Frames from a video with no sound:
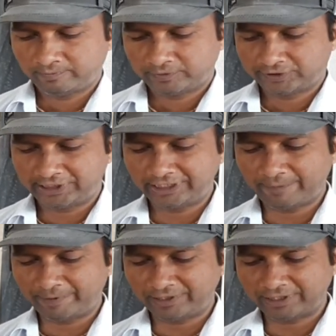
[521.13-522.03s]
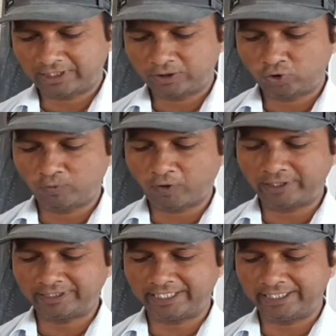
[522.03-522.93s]
see the picture
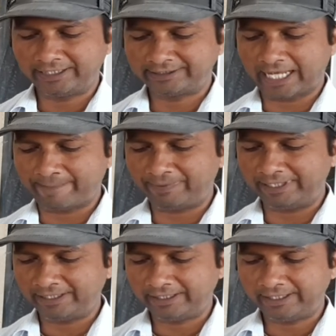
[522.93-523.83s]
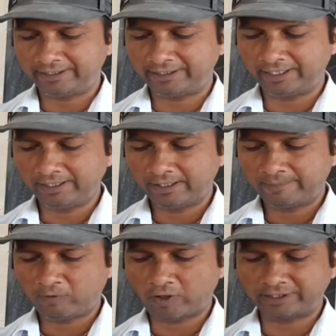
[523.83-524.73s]
2.3, sapling in
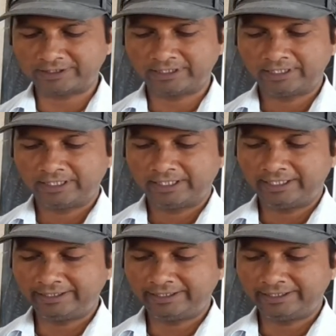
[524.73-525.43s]
the pots.